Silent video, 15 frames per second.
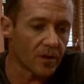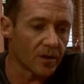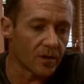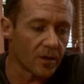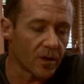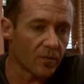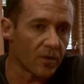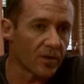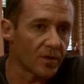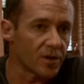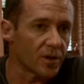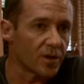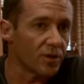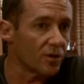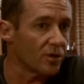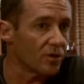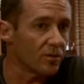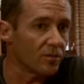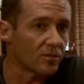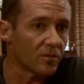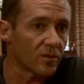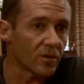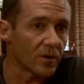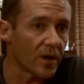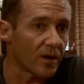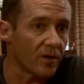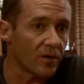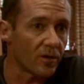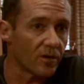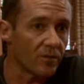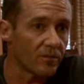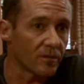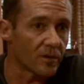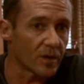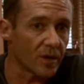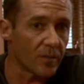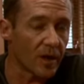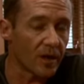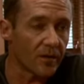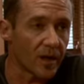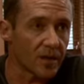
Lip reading: you know, whether she knew or had heard about the